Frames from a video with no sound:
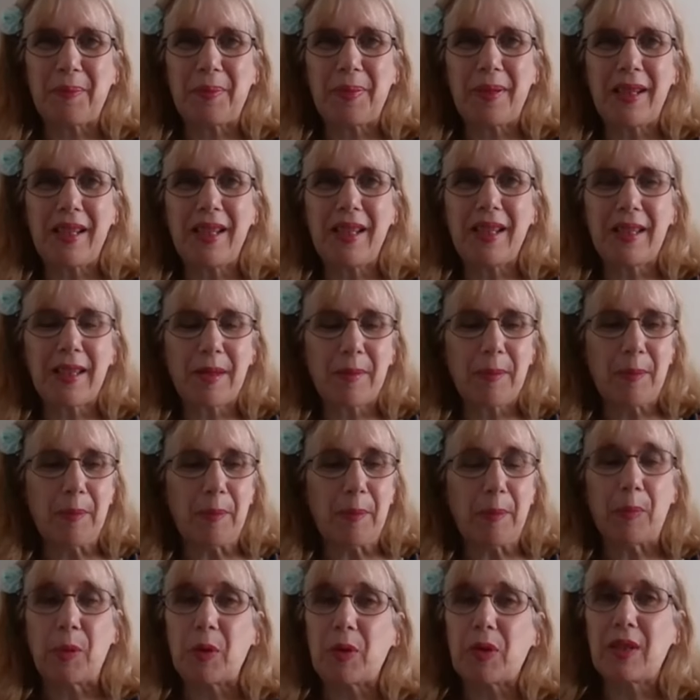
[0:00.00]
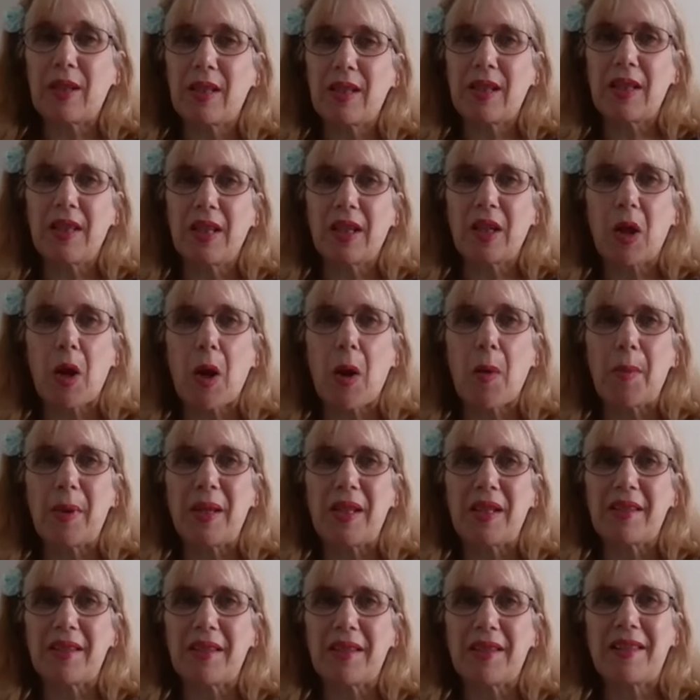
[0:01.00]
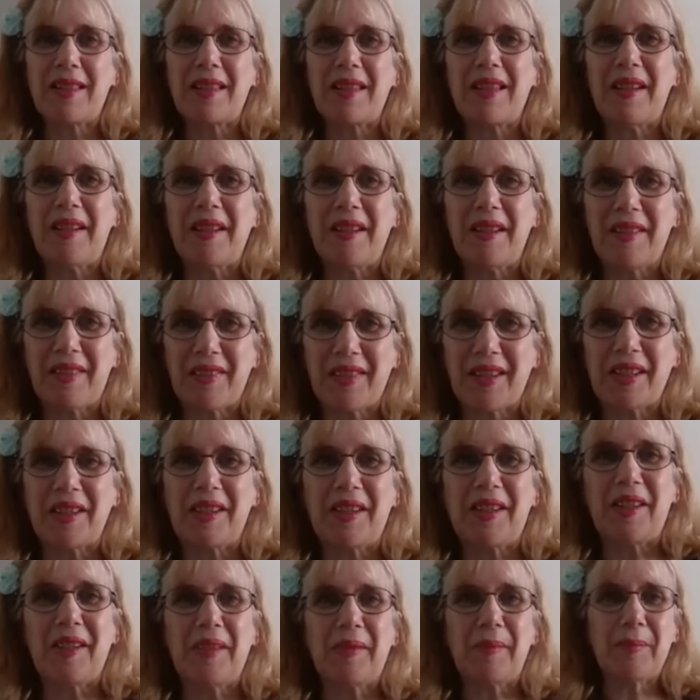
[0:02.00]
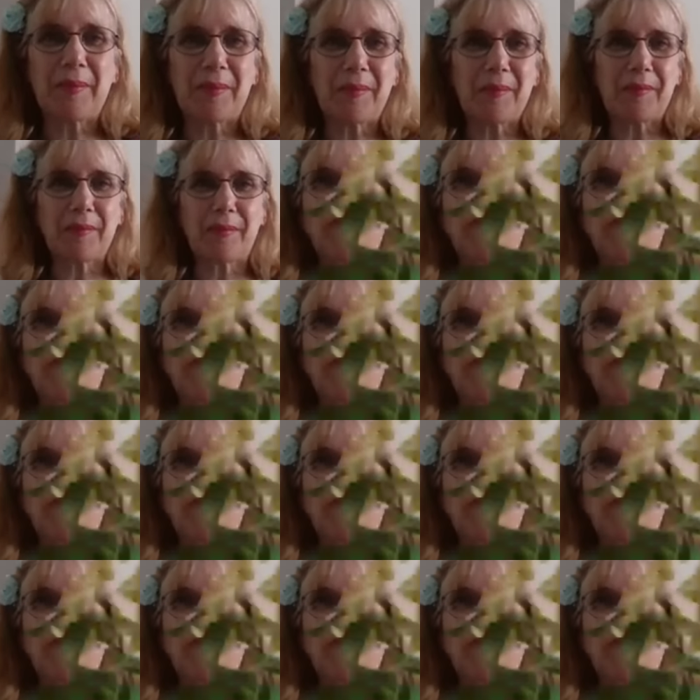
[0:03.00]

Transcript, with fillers: please put it in the comments. Thank you.